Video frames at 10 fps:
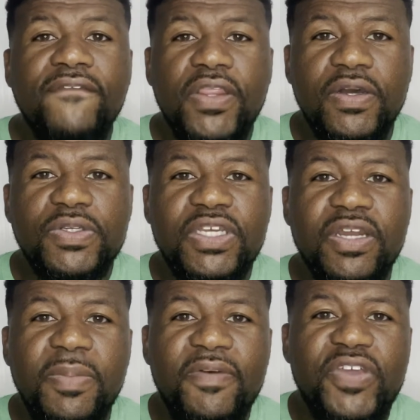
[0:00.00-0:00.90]
For those
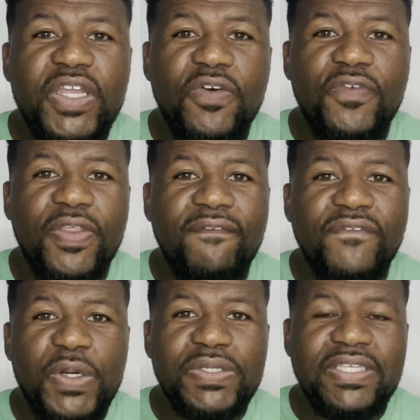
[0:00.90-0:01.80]
checking out my video for the
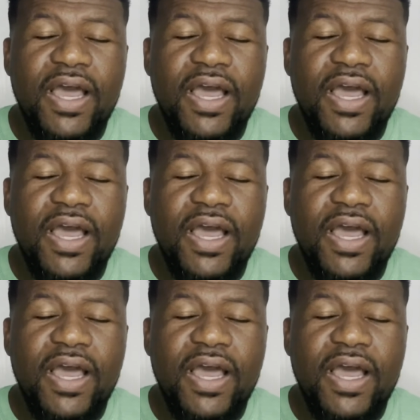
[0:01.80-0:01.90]
first